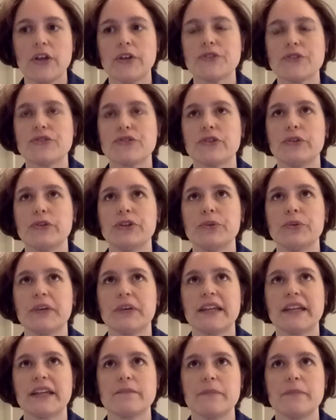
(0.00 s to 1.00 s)
so you
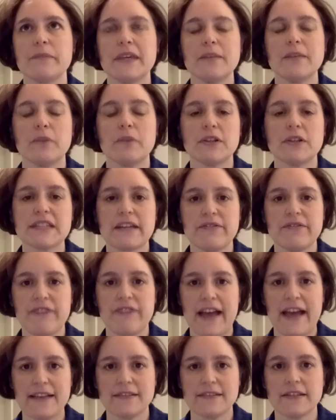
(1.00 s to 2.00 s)
can be
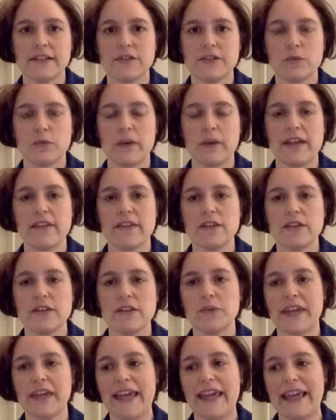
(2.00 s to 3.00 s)
multifaceted in a way that you